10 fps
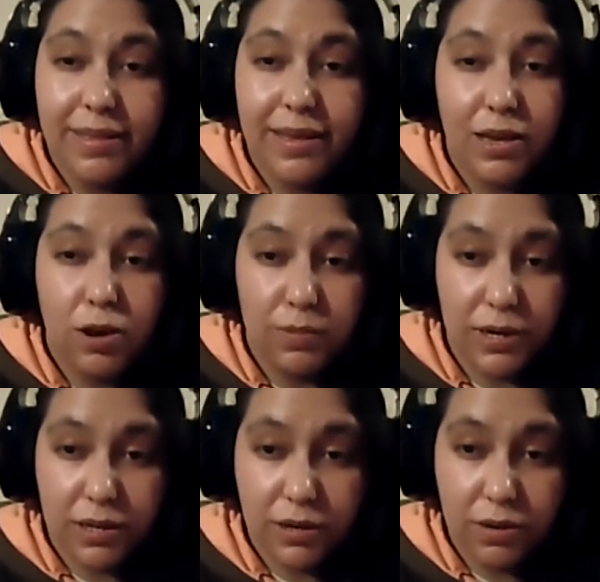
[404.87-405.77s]
the
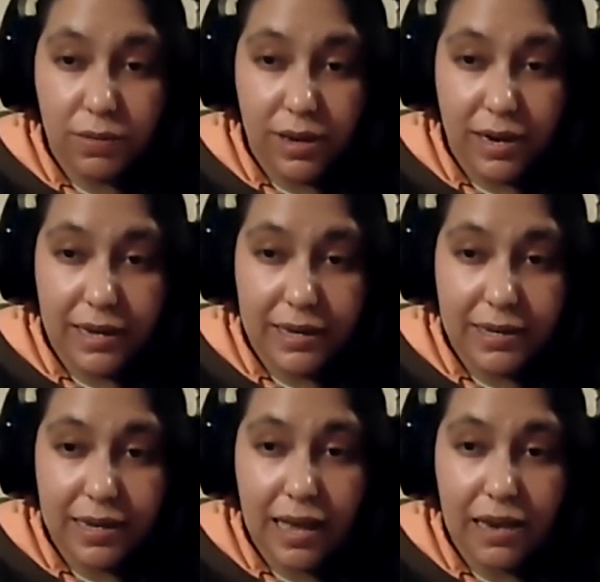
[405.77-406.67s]
objectives of the
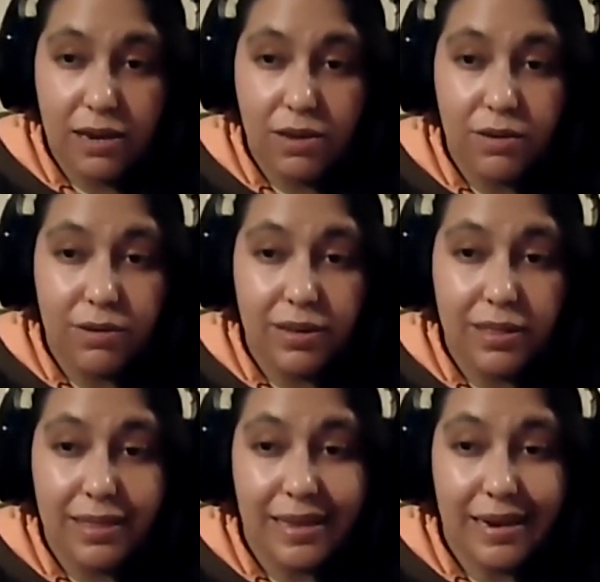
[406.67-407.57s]
class, and
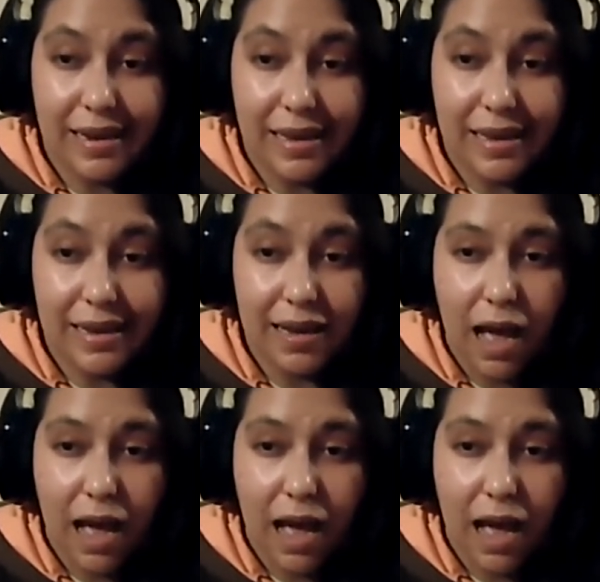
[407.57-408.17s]
using ThinkLink,